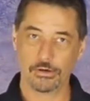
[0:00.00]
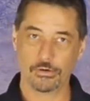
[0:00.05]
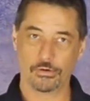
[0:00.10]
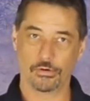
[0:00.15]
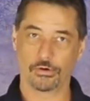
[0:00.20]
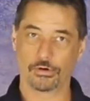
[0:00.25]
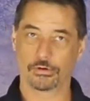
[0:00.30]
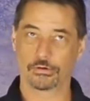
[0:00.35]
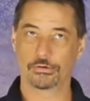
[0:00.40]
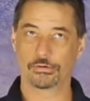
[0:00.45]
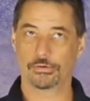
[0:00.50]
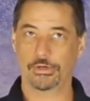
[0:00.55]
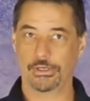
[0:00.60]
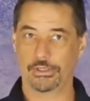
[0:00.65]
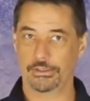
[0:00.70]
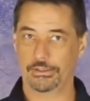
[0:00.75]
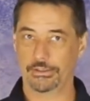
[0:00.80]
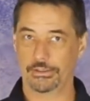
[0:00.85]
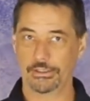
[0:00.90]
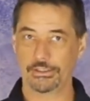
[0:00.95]
or
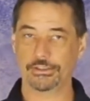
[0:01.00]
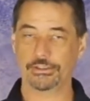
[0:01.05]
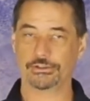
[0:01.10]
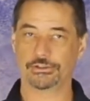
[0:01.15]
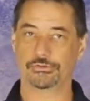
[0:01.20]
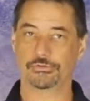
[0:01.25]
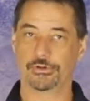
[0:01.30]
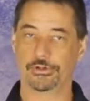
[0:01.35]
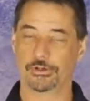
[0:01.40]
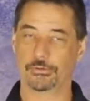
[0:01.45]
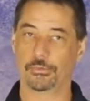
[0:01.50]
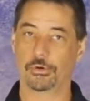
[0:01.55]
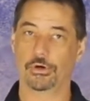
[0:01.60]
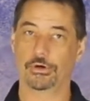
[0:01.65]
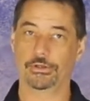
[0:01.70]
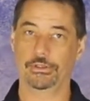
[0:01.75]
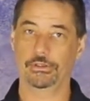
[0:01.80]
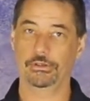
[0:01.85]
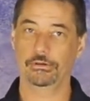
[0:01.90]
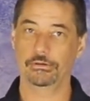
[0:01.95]
creating conditions for your
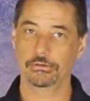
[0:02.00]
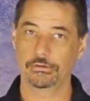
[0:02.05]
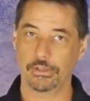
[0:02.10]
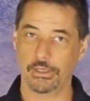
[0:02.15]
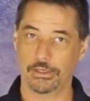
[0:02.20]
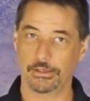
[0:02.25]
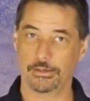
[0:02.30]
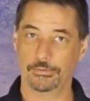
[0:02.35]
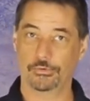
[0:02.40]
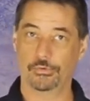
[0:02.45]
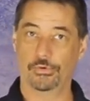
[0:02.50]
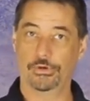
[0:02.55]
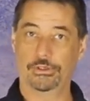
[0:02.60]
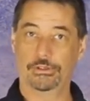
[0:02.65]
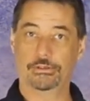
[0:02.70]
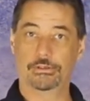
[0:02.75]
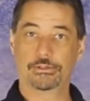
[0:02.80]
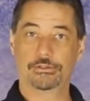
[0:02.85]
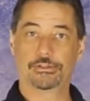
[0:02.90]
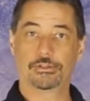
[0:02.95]
body, to end up going
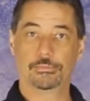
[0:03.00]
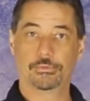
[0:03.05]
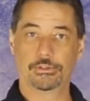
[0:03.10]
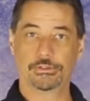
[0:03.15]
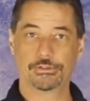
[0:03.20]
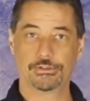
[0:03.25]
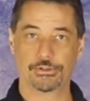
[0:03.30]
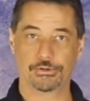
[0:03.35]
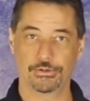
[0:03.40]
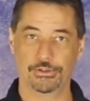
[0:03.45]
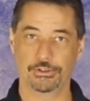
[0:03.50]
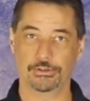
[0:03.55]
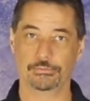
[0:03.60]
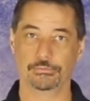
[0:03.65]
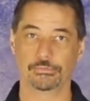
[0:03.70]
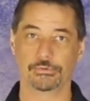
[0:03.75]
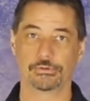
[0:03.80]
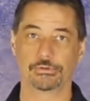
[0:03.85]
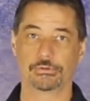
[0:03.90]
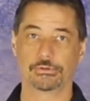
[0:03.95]
into some
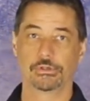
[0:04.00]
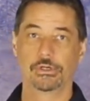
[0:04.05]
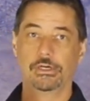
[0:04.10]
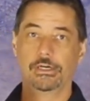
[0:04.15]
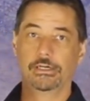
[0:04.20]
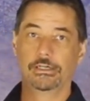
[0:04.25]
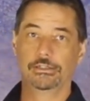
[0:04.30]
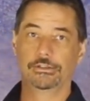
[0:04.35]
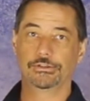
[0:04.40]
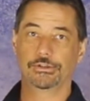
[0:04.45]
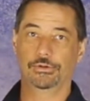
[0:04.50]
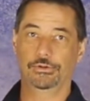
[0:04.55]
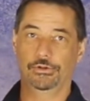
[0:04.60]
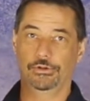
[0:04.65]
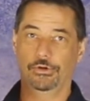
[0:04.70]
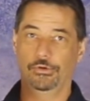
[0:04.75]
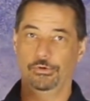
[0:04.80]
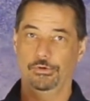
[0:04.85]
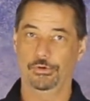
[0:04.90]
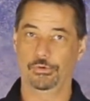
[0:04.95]
extremes. So you
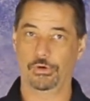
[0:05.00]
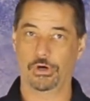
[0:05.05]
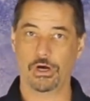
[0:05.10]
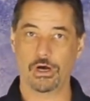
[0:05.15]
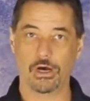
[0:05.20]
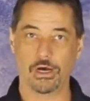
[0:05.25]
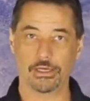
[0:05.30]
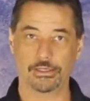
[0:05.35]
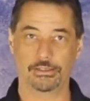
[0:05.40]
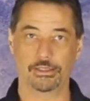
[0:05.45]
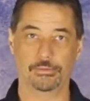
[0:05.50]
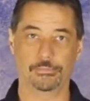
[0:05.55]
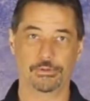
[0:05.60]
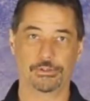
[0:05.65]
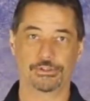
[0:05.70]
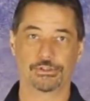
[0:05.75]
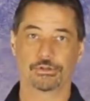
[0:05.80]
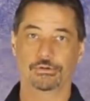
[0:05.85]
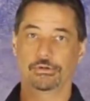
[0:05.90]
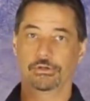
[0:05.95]
could go into a high
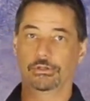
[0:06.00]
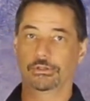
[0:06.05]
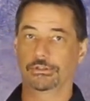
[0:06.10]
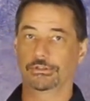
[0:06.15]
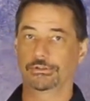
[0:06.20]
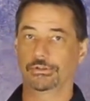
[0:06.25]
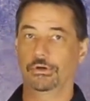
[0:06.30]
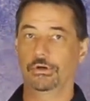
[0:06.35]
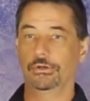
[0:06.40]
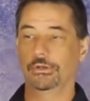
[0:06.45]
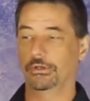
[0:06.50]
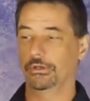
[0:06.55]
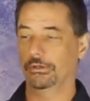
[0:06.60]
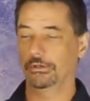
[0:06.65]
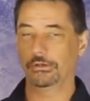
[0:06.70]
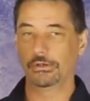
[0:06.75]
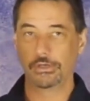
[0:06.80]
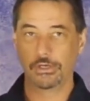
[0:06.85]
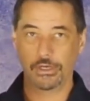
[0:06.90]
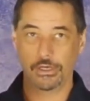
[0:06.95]
temperature in a
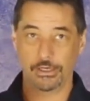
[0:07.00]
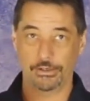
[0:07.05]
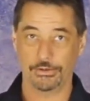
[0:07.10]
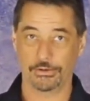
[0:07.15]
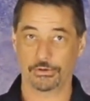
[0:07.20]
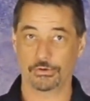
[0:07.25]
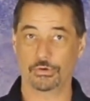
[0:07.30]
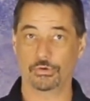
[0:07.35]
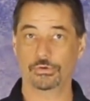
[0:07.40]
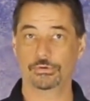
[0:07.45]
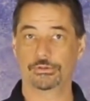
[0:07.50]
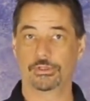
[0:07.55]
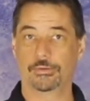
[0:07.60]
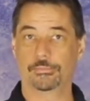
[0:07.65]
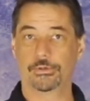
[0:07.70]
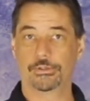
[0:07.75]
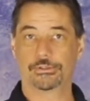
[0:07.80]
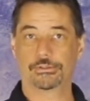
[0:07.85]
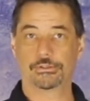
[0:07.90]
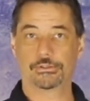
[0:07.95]
sauna, and a cold
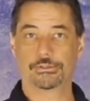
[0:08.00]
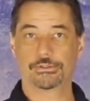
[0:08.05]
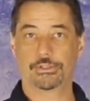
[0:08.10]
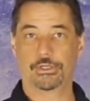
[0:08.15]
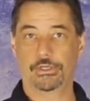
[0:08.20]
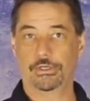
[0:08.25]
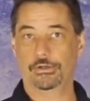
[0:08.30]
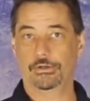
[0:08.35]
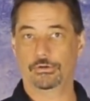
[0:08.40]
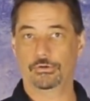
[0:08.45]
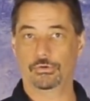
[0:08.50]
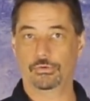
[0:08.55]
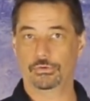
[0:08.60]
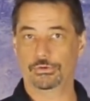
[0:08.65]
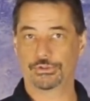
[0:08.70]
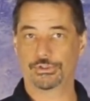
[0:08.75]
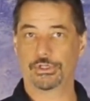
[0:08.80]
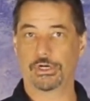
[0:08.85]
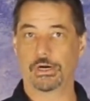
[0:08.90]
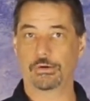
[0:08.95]
temperature, say in a
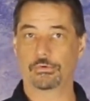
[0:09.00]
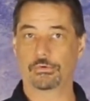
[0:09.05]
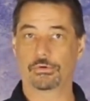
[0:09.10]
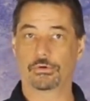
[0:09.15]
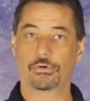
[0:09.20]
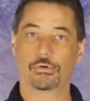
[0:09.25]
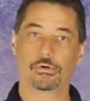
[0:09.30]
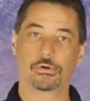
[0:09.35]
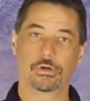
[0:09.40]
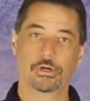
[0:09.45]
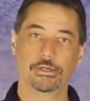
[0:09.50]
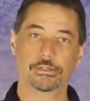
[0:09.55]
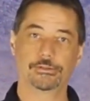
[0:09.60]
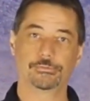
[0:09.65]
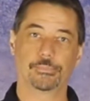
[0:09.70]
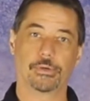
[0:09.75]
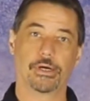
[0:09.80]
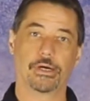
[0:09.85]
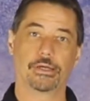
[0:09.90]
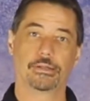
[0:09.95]
cold shower or an ice
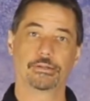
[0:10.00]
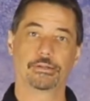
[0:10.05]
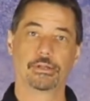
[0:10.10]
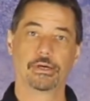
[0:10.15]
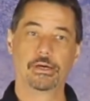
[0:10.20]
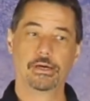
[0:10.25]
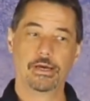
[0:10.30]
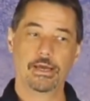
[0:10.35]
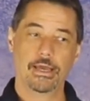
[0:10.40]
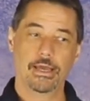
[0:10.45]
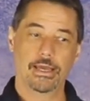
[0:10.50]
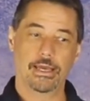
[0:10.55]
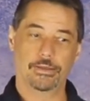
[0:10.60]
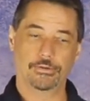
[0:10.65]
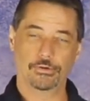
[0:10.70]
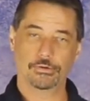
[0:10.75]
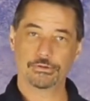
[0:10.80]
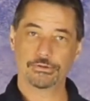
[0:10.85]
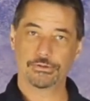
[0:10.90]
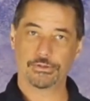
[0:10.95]
bath. And
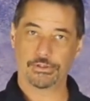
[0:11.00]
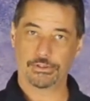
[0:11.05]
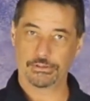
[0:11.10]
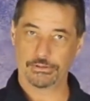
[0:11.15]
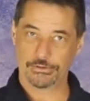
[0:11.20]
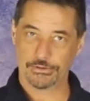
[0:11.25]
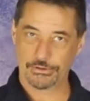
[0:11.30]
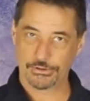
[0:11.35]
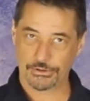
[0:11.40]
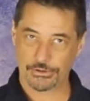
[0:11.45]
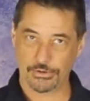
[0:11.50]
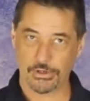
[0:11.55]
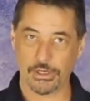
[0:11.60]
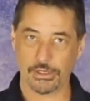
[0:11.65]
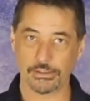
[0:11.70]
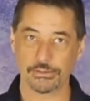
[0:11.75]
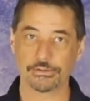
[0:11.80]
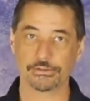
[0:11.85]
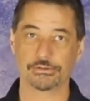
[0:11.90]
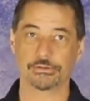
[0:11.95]
those things
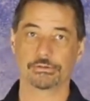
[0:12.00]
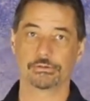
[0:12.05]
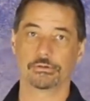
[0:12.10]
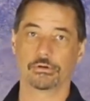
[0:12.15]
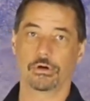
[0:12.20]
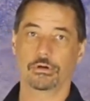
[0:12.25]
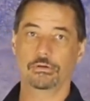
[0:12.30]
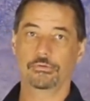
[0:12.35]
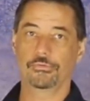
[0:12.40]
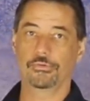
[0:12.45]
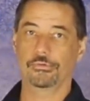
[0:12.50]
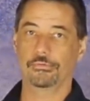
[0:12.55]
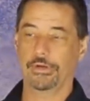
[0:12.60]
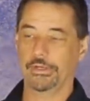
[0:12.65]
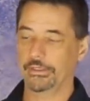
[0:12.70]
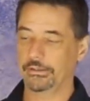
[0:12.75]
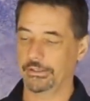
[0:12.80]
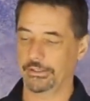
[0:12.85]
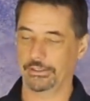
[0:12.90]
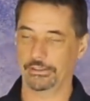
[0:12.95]
stress all of the
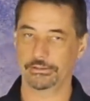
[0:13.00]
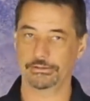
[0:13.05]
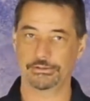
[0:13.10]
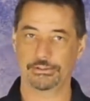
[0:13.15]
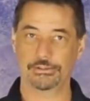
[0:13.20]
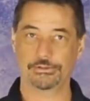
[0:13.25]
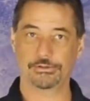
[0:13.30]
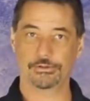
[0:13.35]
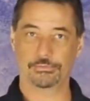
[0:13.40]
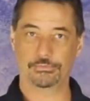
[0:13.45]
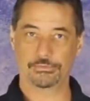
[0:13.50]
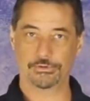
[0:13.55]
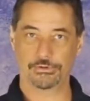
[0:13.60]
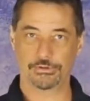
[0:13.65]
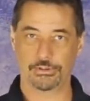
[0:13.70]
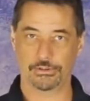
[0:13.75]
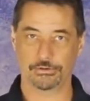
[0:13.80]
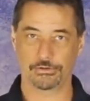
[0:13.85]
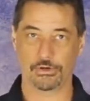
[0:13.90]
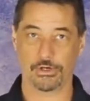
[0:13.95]
regulating systems
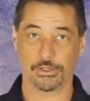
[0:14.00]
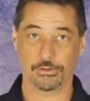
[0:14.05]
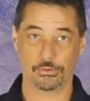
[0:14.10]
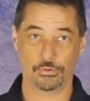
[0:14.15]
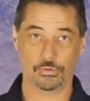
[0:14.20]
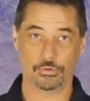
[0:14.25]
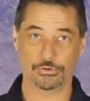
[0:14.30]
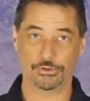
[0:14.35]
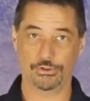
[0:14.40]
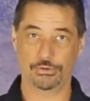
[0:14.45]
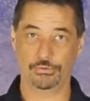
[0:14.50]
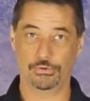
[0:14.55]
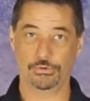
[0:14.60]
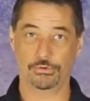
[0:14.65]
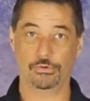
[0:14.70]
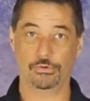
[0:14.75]
that try and hold you in